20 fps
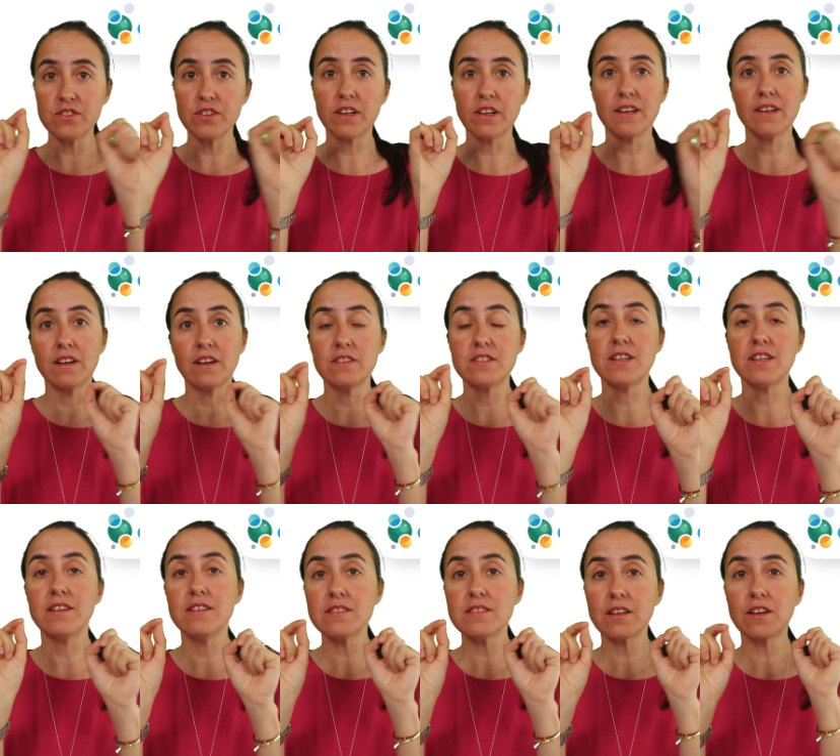You can now
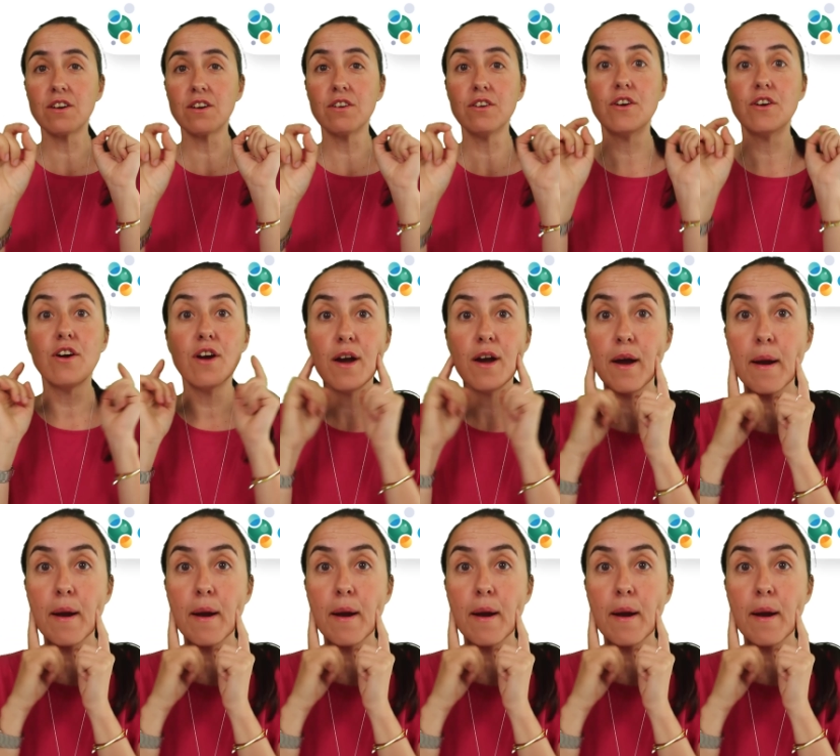change the color